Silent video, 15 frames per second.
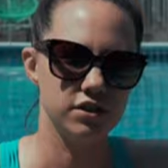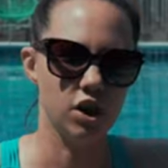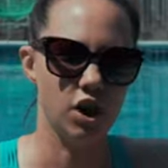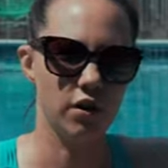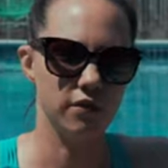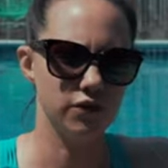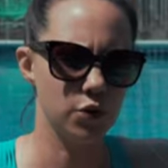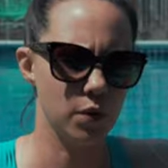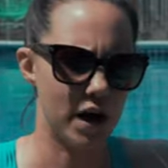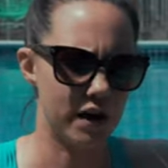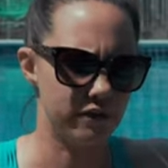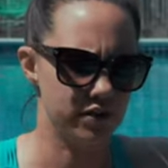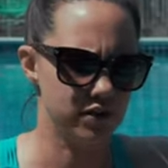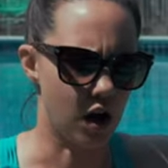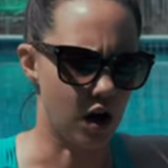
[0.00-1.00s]
So if you
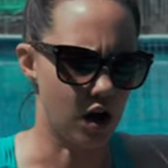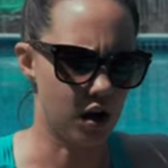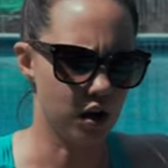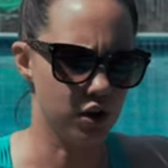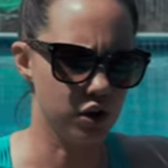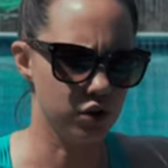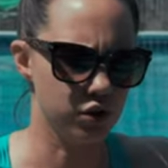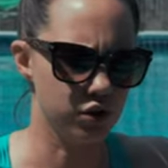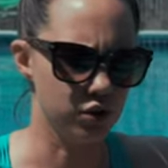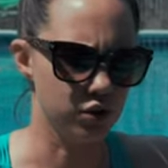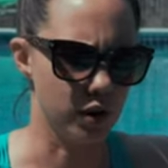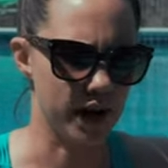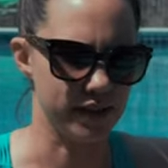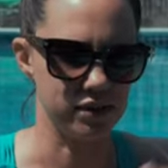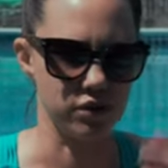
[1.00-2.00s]
have a dog
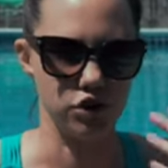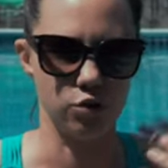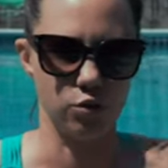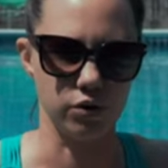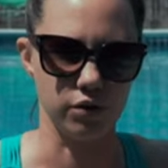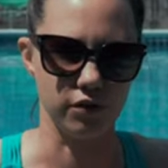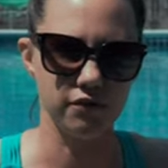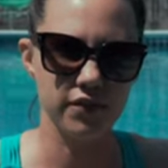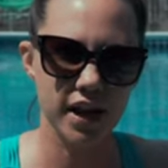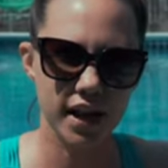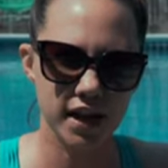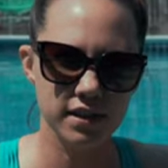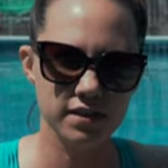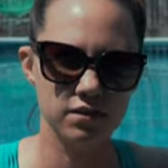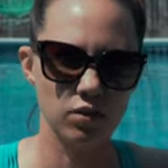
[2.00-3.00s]
who has a shorter
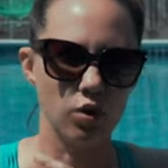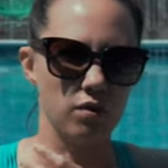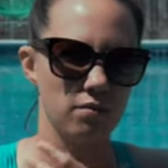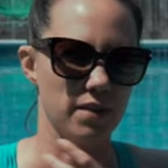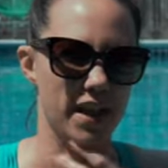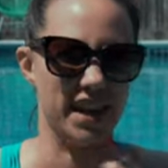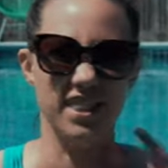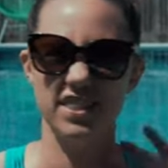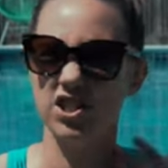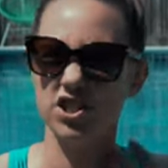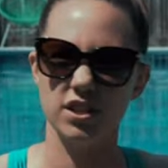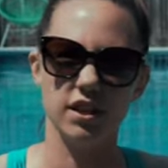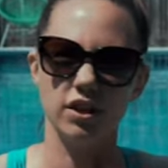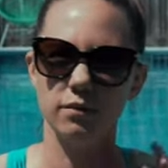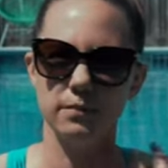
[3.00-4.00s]
face or like
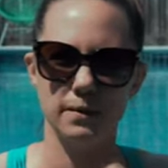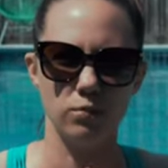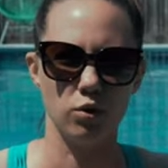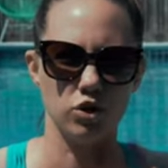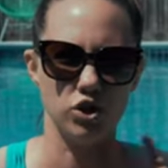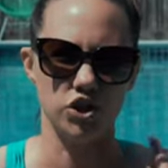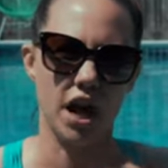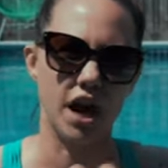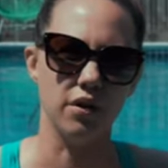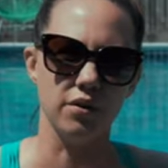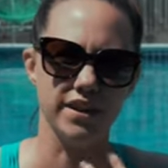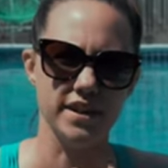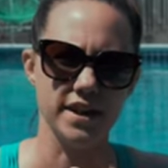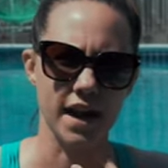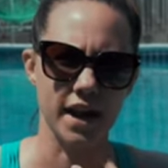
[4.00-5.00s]
just a little bit more
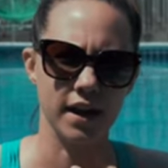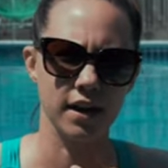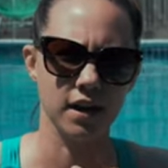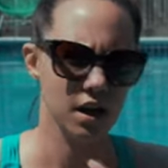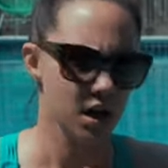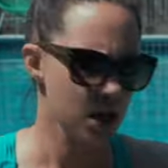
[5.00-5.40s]
jowly neck,